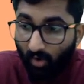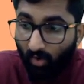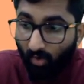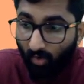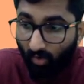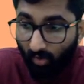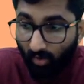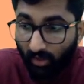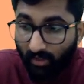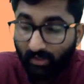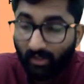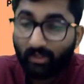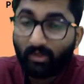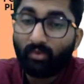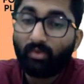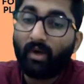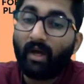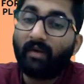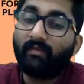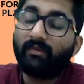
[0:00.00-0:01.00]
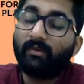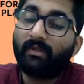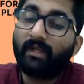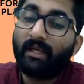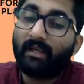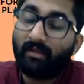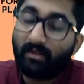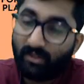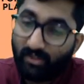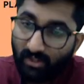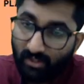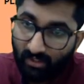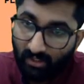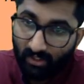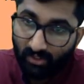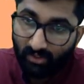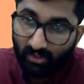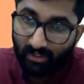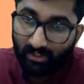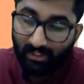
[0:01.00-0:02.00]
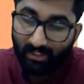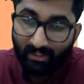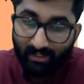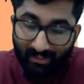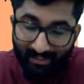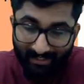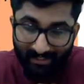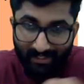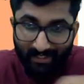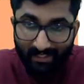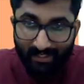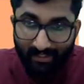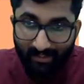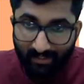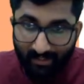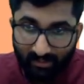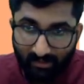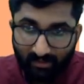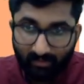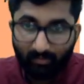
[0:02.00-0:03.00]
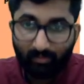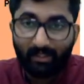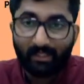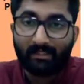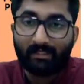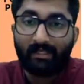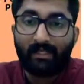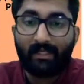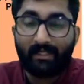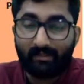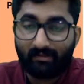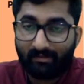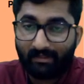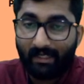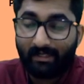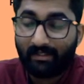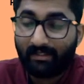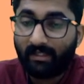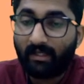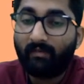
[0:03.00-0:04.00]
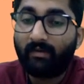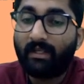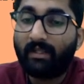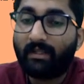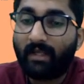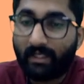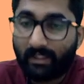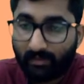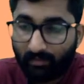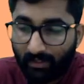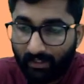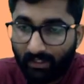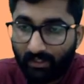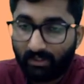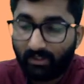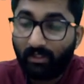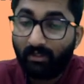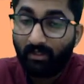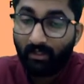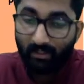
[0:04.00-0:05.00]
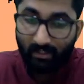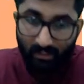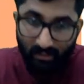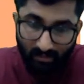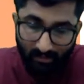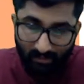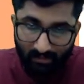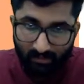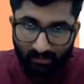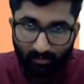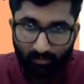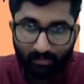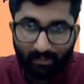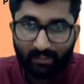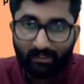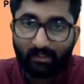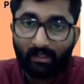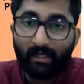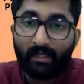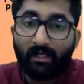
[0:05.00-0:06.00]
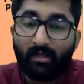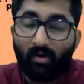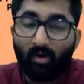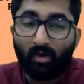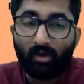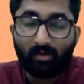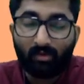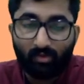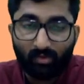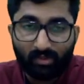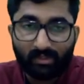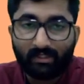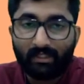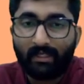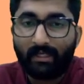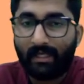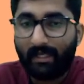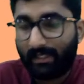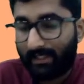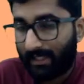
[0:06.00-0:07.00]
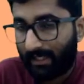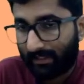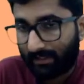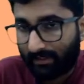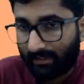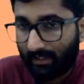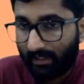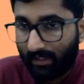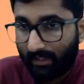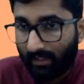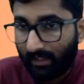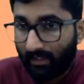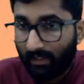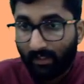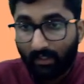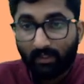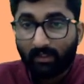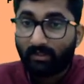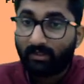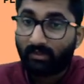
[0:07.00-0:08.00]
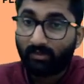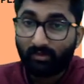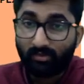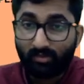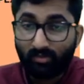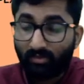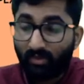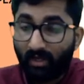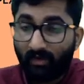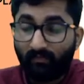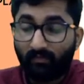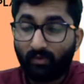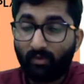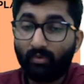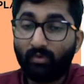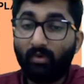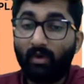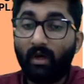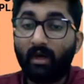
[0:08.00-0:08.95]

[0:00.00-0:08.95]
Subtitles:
or you have to take registration in the nearest baseline, that is given in the explanation, nearest baseline or coastal areas. So you have to